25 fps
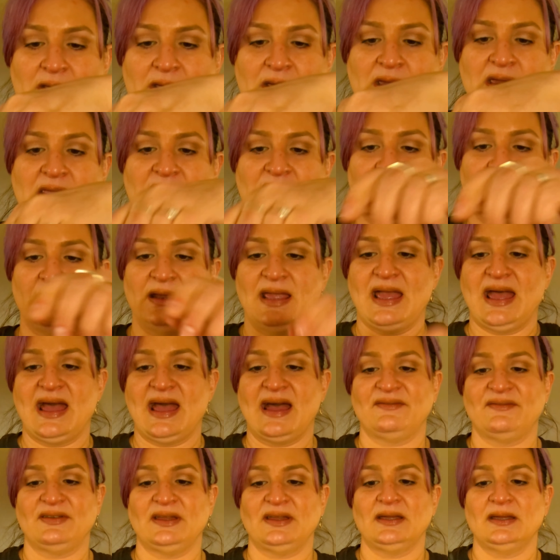And there you
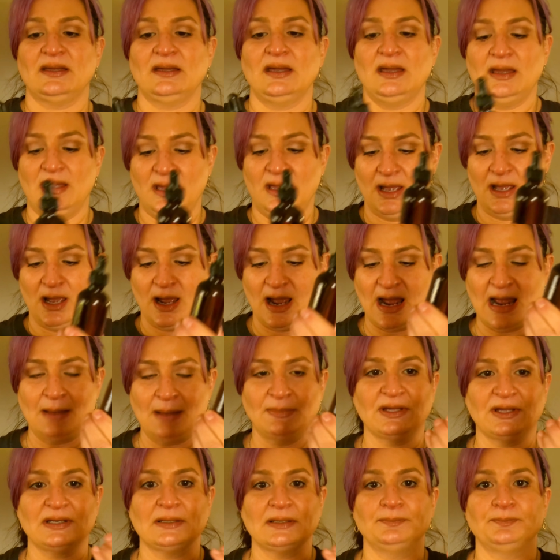have it. I'm
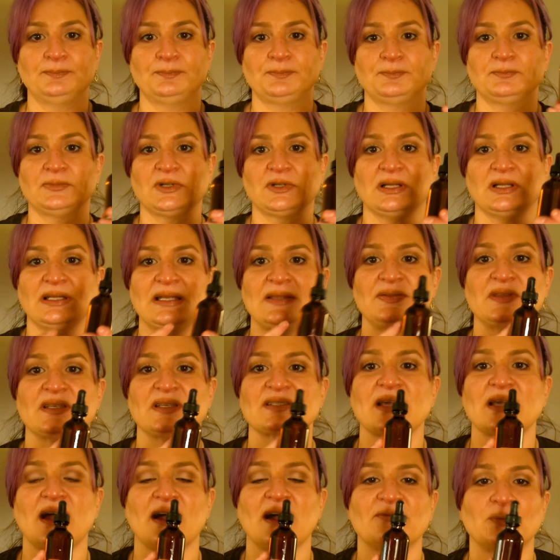gonna clean
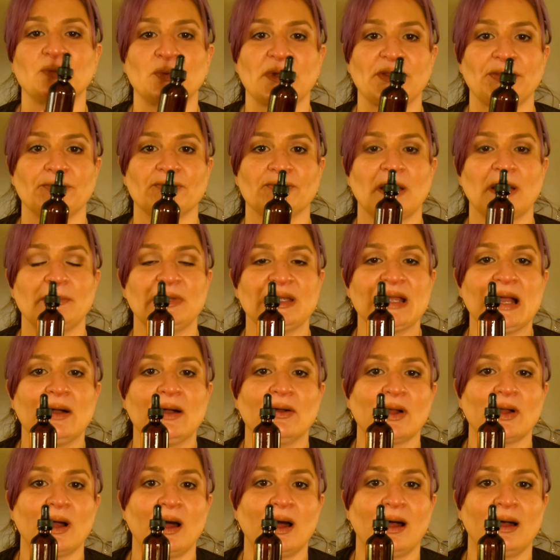this off with rubbing
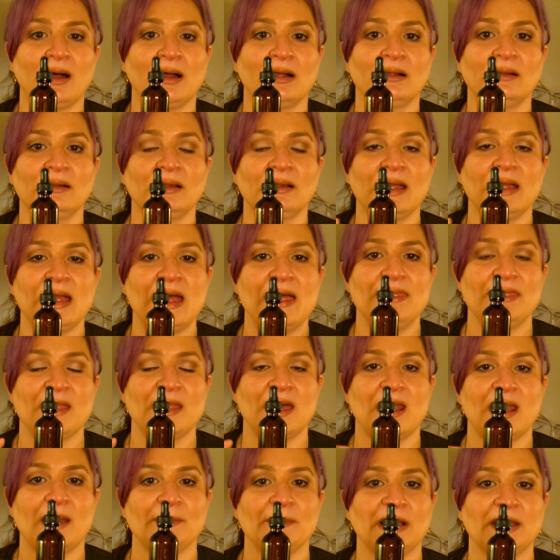alcohol, and
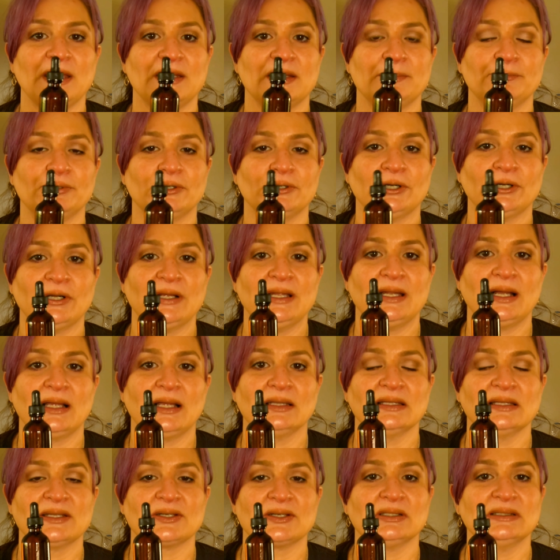then I'm gonna put a
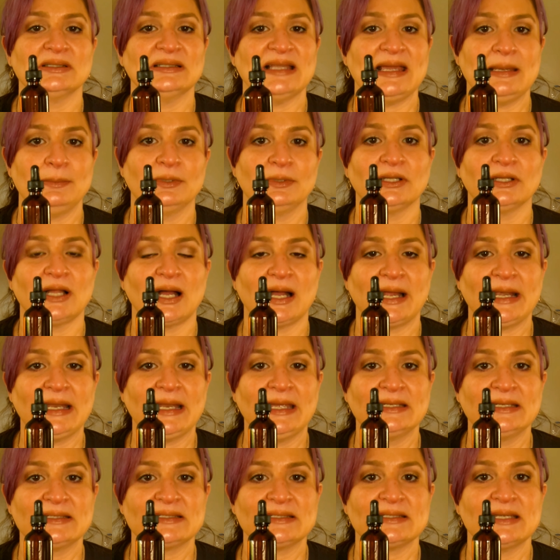little label on
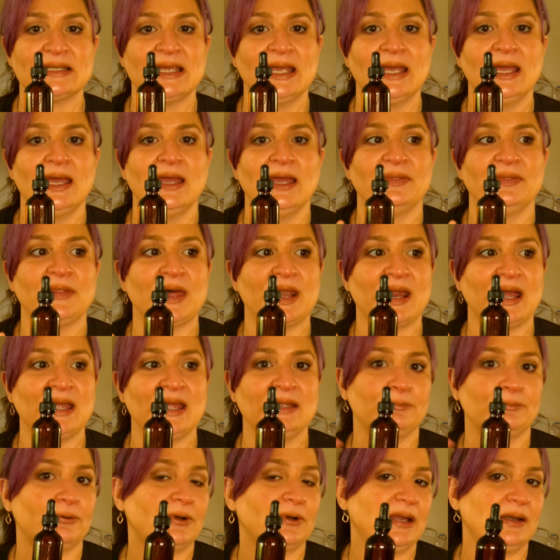it that I
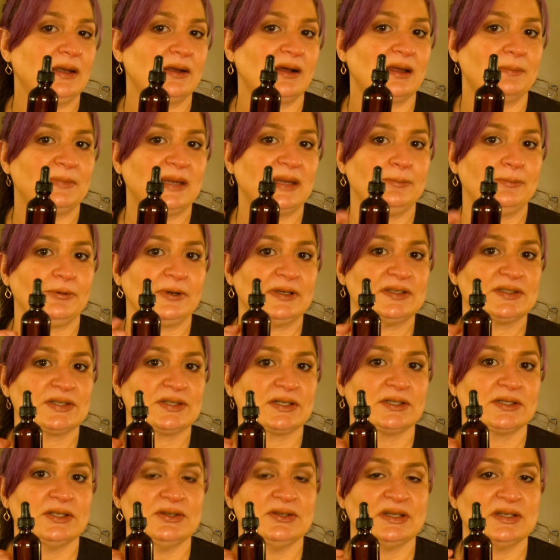print on my
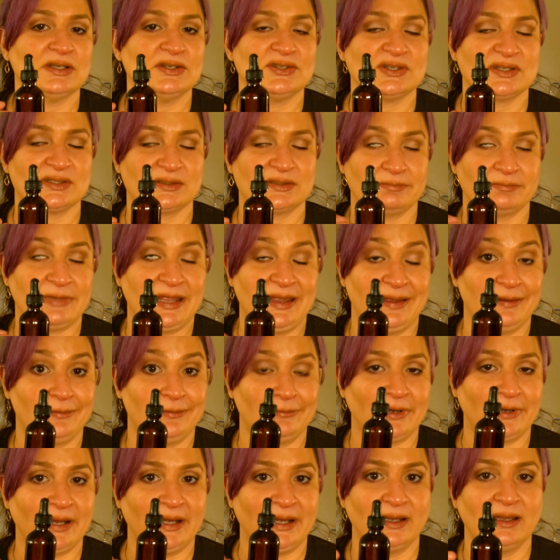printer. You can just
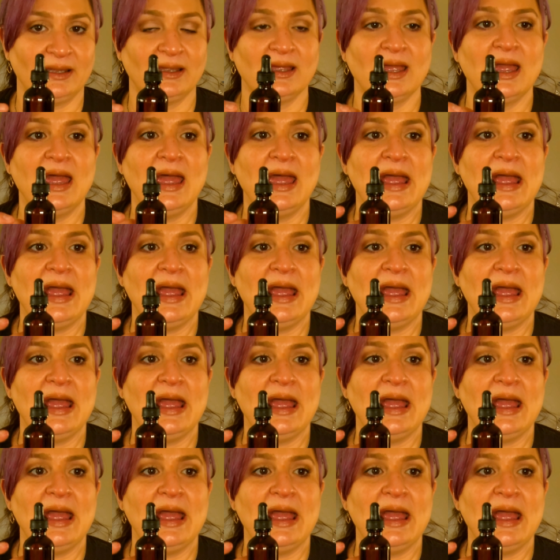handwrite it.